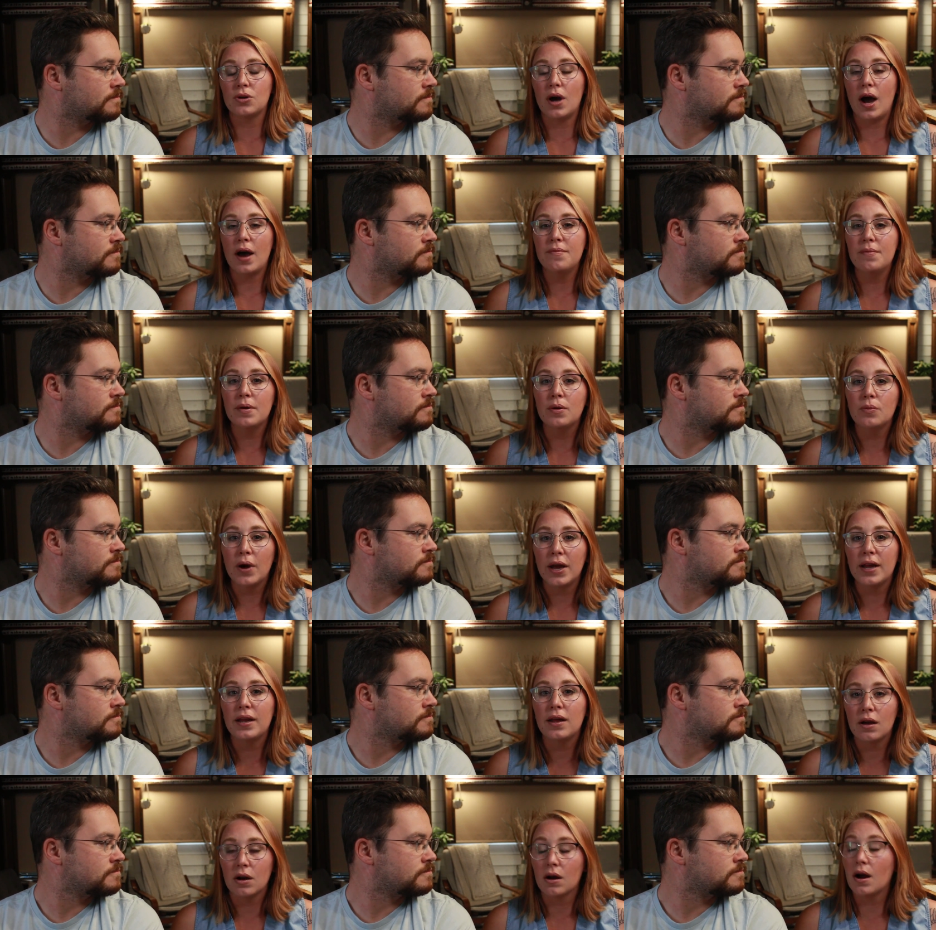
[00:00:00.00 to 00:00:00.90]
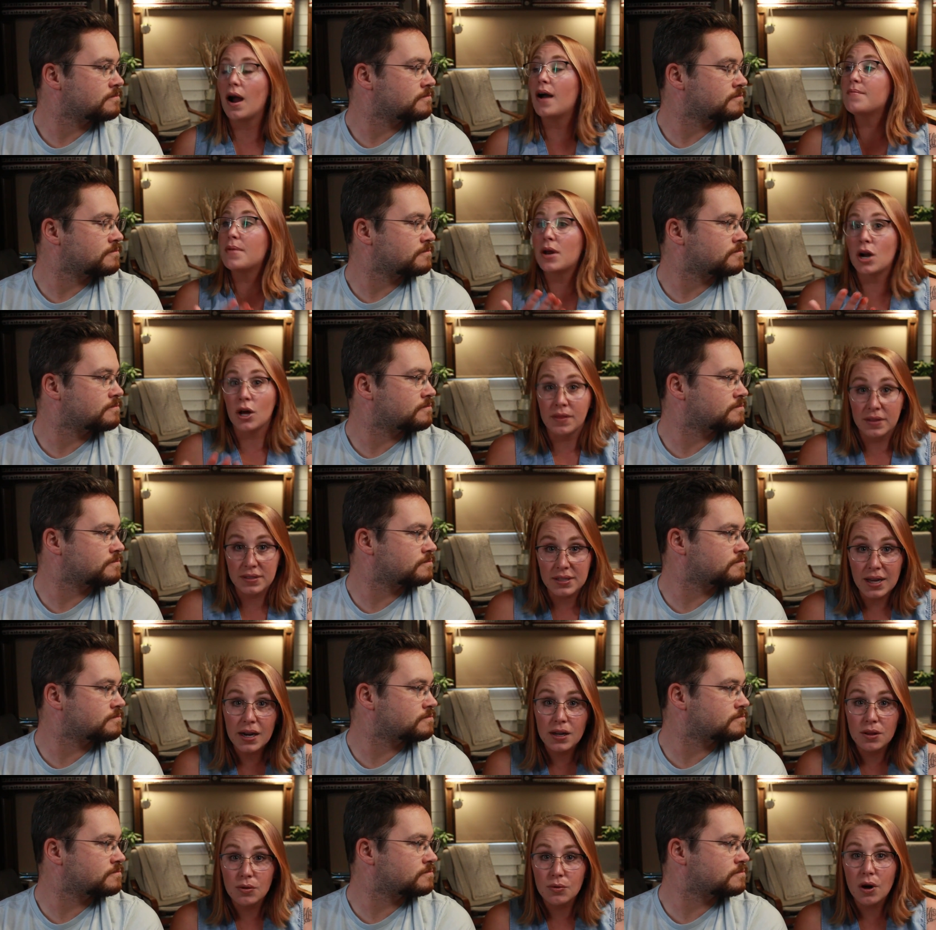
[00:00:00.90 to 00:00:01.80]
Speaker 1: I've been waiting or I've been on the
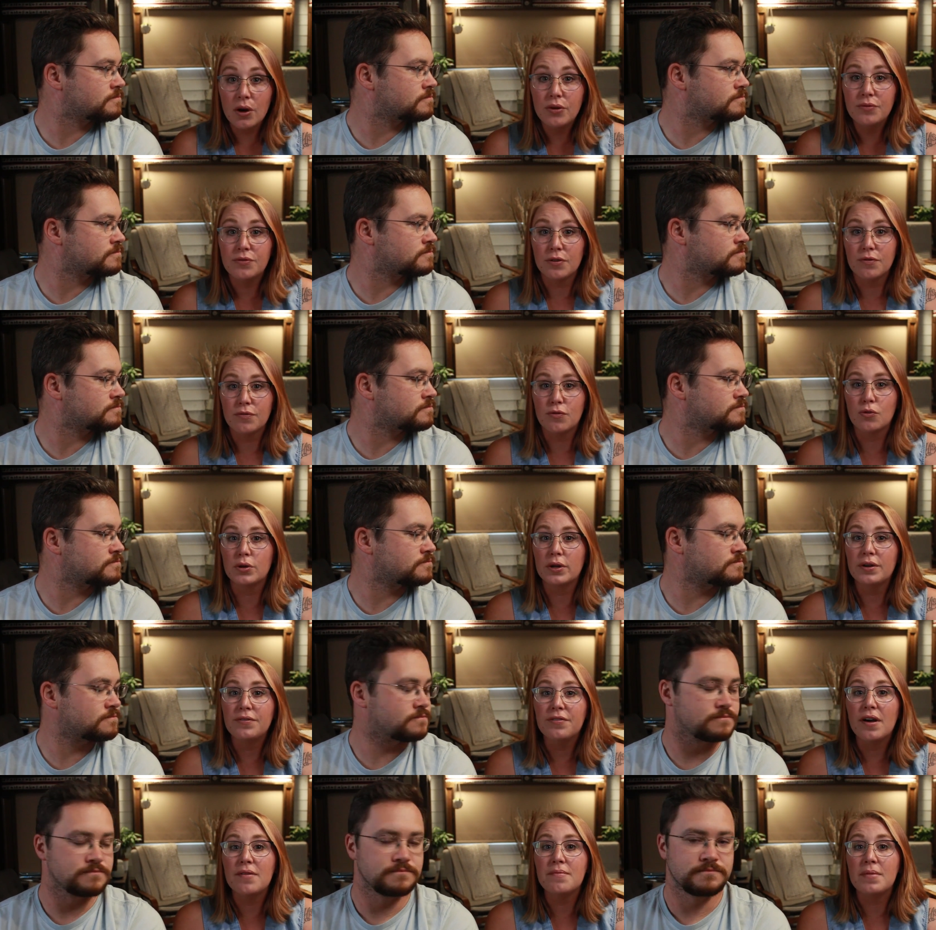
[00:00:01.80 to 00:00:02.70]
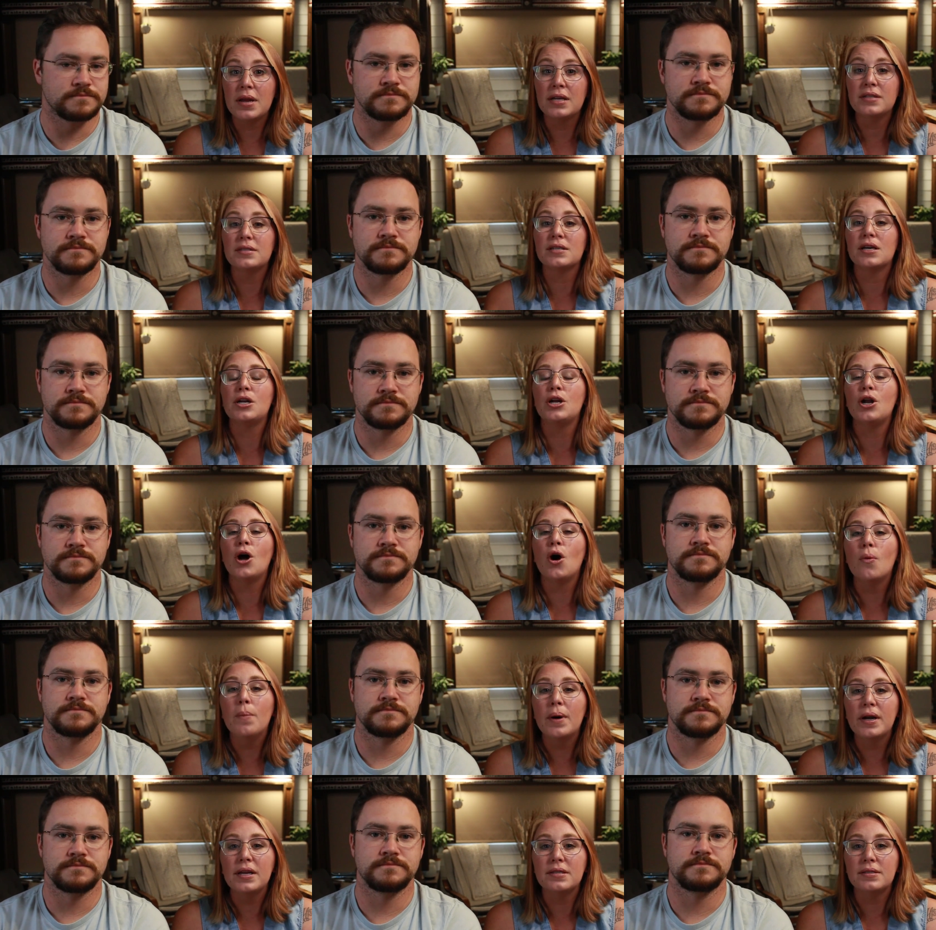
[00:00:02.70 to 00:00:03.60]
side of the road for 45 minutes minutes and
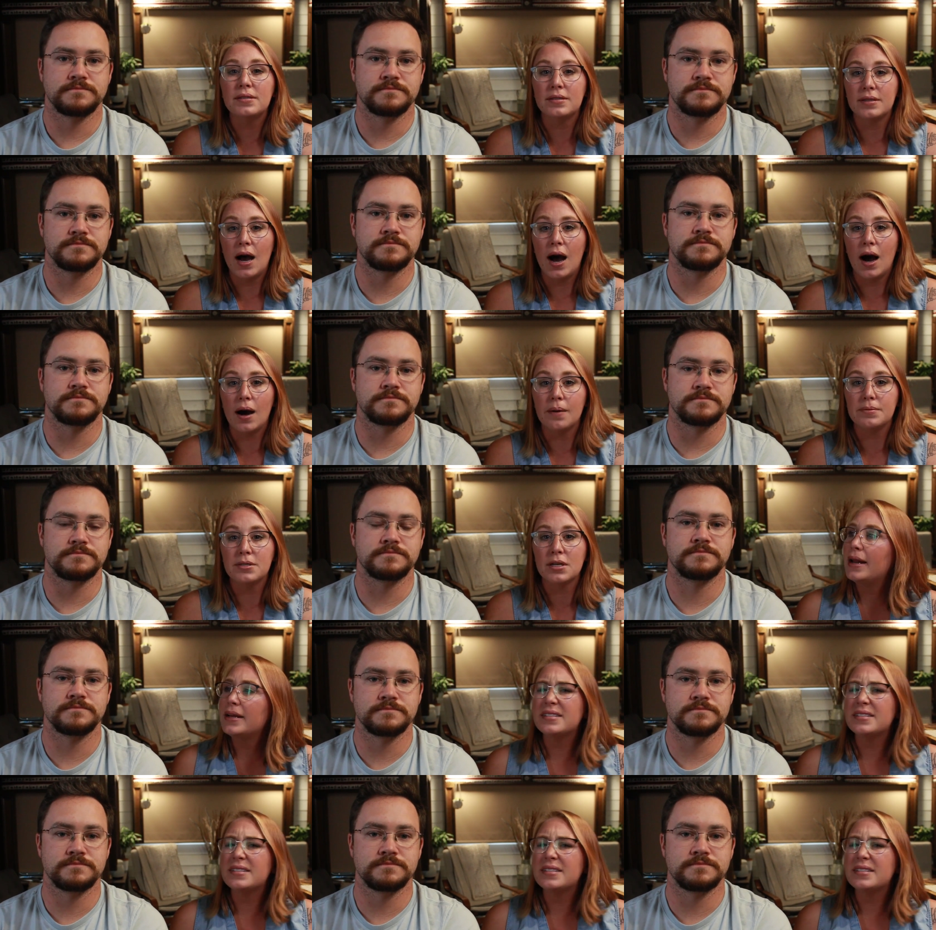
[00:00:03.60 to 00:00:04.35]
nobody stopped. And